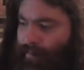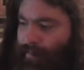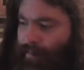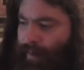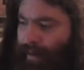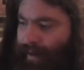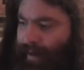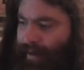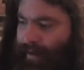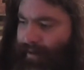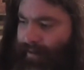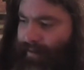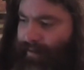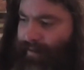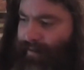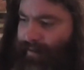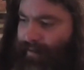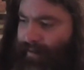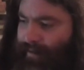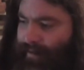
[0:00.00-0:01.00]
But
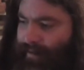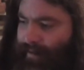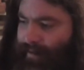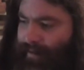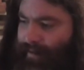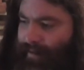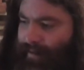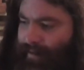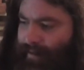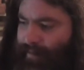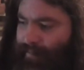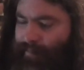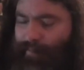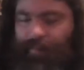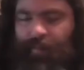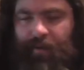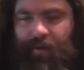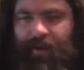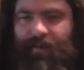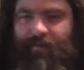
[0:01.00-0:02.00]

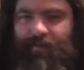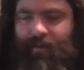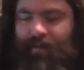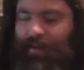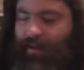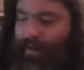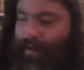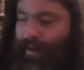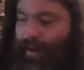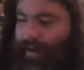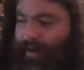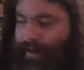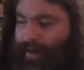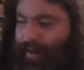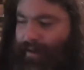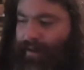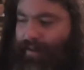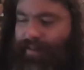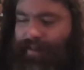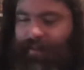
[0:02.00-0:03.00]
but I really like it,
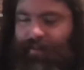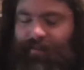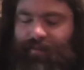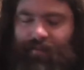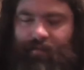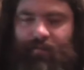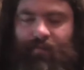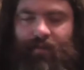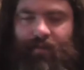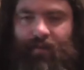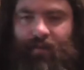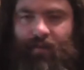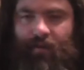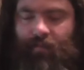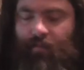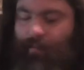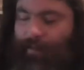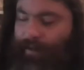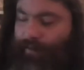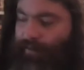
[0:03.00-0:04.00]
and I think it's going to really
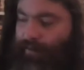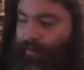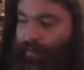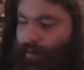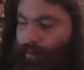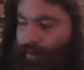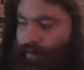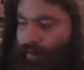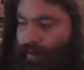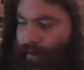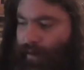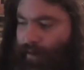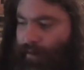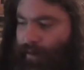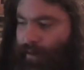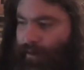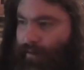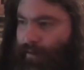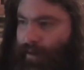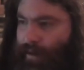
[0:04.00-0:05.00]
complement food really
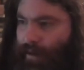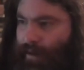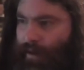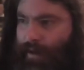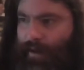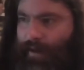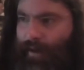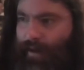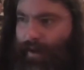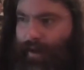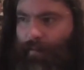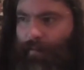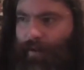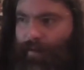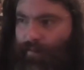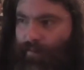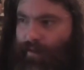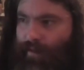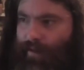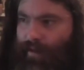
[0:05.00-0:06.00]
well. Um, I
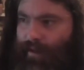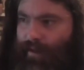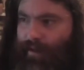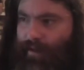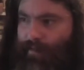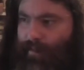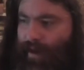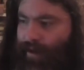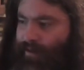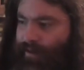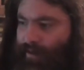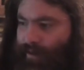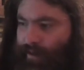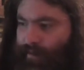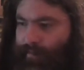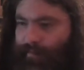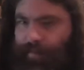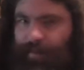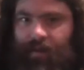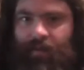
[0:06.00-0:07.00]
really can imagine
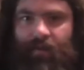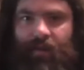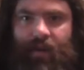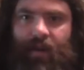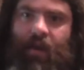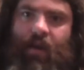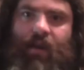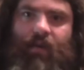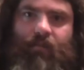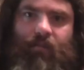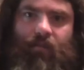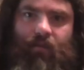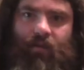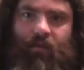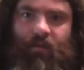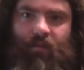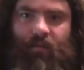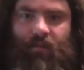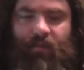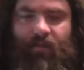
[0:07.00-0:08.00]
it in like a
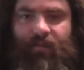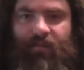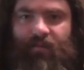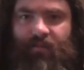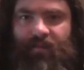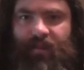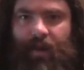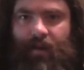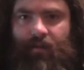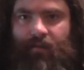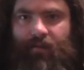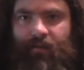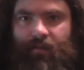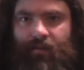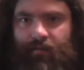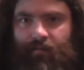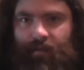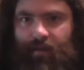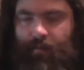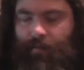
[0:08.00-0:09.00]
hamburger with lots of salad
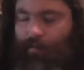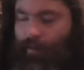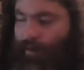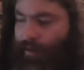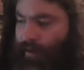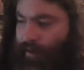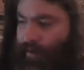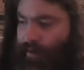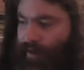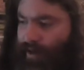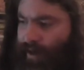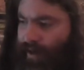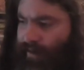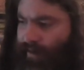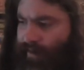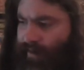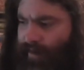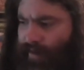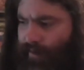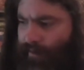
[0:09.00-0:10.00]
and, and burger and
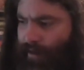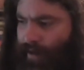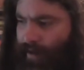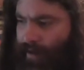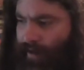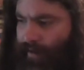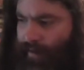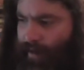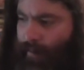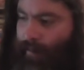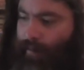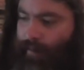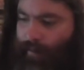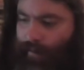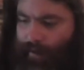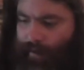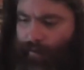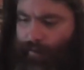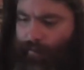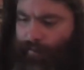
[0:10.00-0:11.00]
cheese and stuff. Like, I reckon that would be
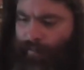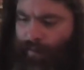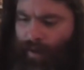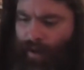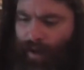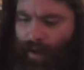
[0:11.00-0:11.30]
really good.